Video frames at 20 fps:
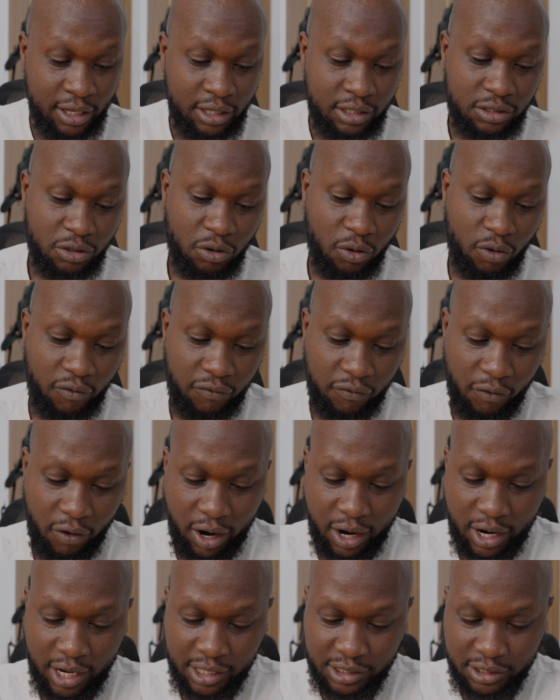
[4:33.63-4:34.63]
So
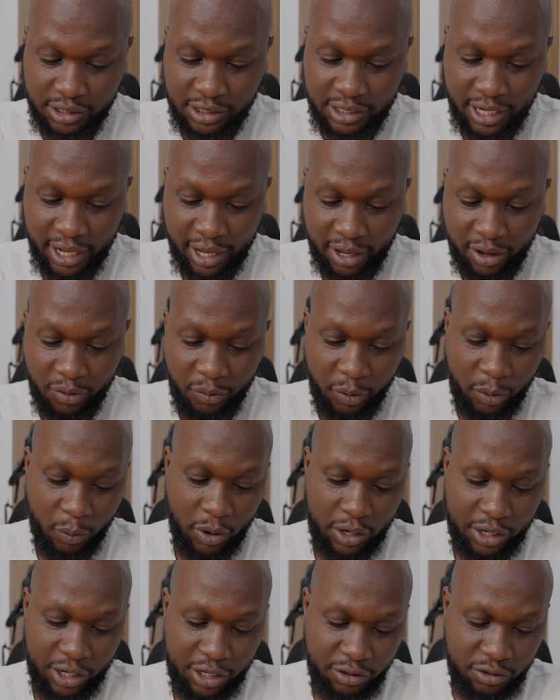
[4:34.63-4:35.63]
for us today, we
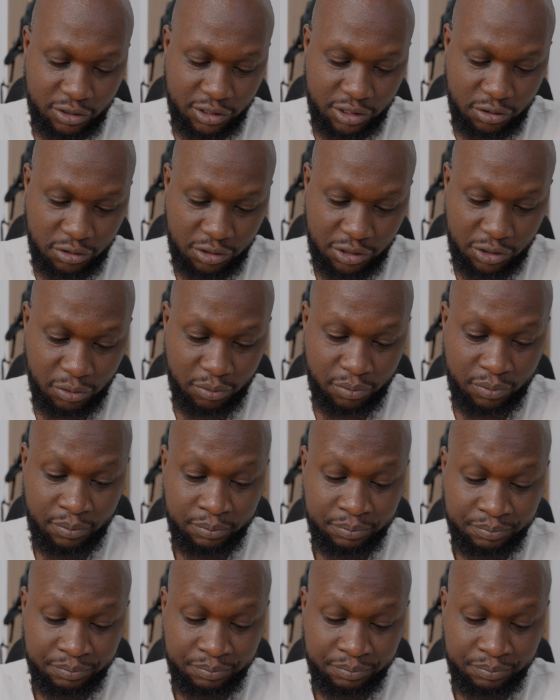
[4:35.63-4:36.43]
want to use YouTube.